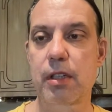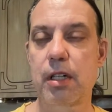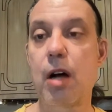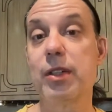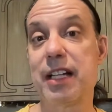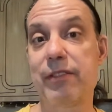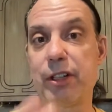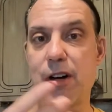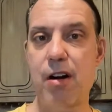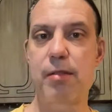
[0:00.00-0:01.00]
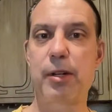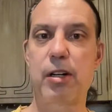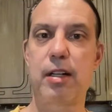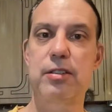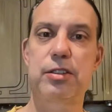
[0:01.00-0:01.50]
always have your armor
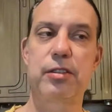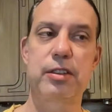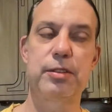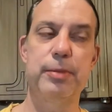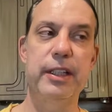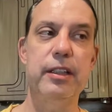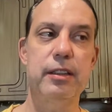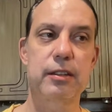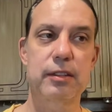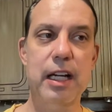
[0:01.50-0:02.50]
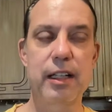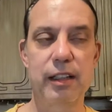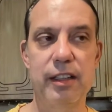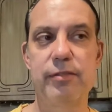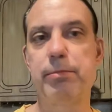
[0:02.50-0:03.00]
on, so to speak, kind of
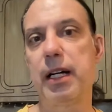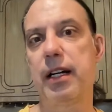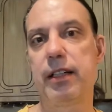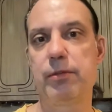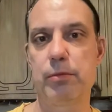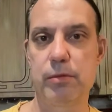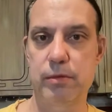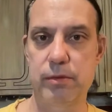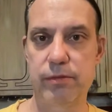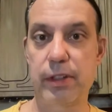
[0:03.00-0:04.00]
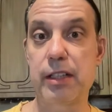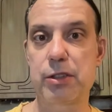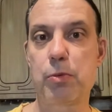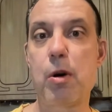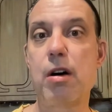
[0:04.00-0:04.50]
live behind various
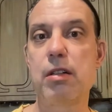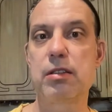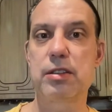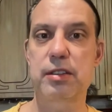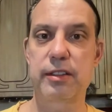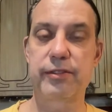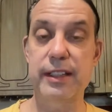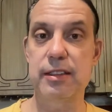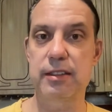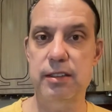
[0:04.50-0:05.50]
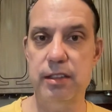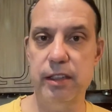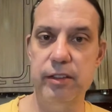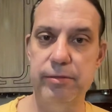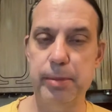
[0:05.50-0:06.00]
walls, defenses that
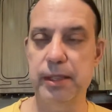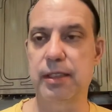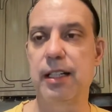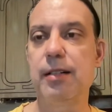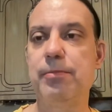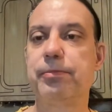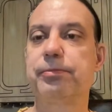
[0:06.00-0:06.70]
you've built up?